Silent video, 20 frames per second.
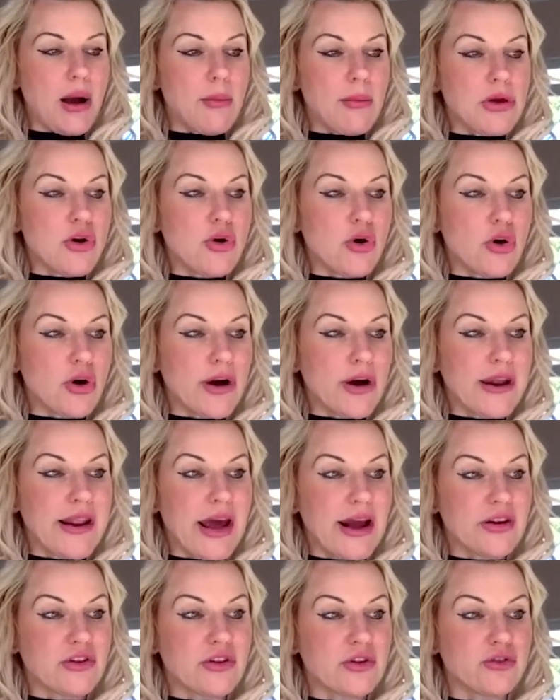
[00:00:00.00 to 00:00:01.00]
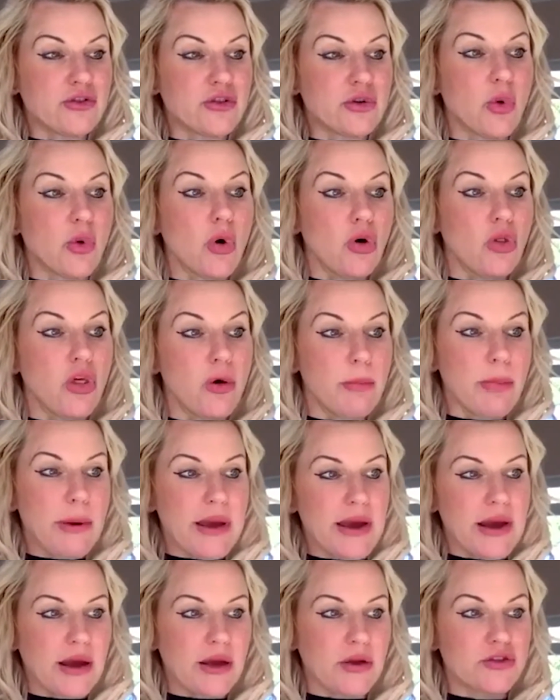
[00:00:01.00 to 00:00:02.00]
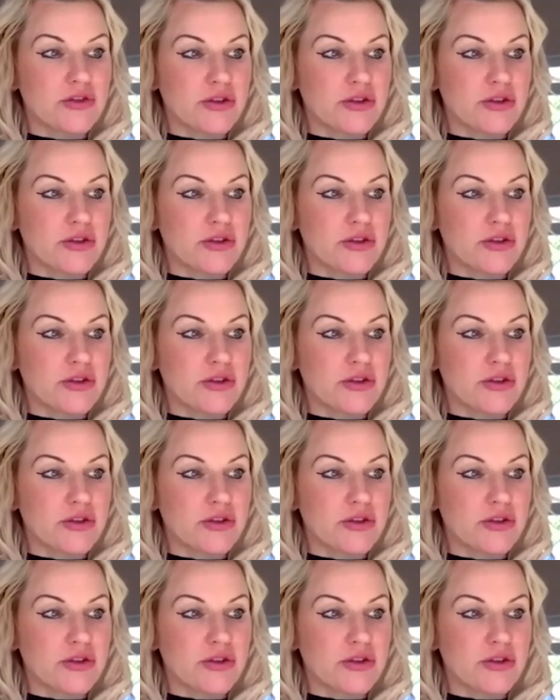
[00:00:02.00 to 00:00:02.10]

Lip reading: you're connected to other beings.